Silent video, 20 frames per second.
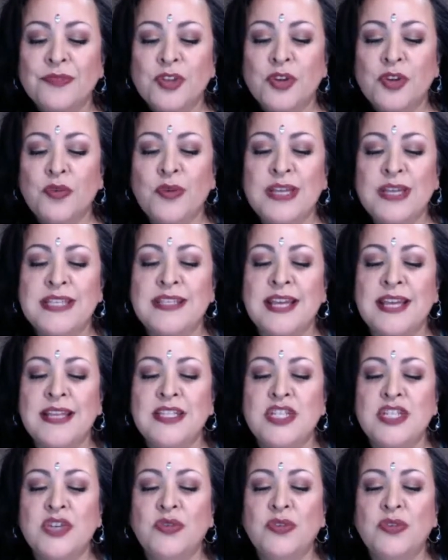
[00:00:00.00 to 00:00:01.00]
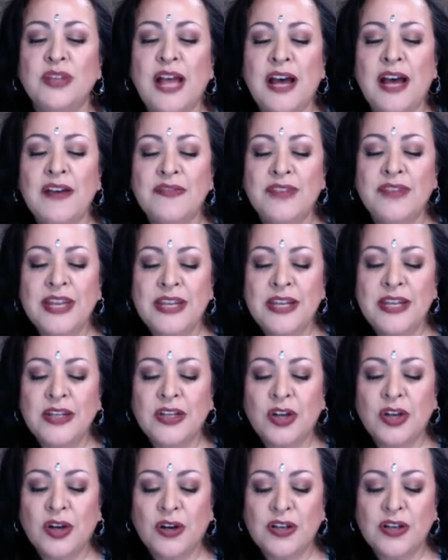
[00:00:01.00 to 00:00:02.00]
We send you love and
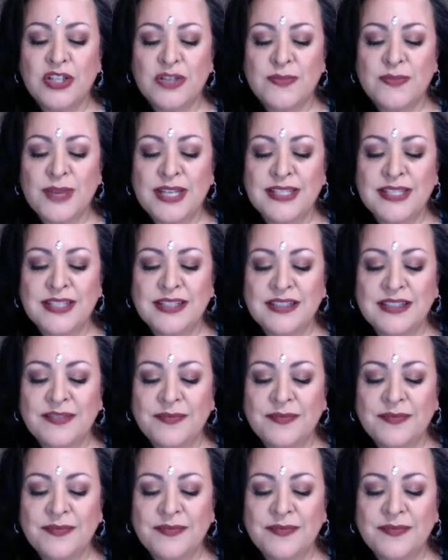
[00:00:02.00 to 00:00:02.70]
encouragement.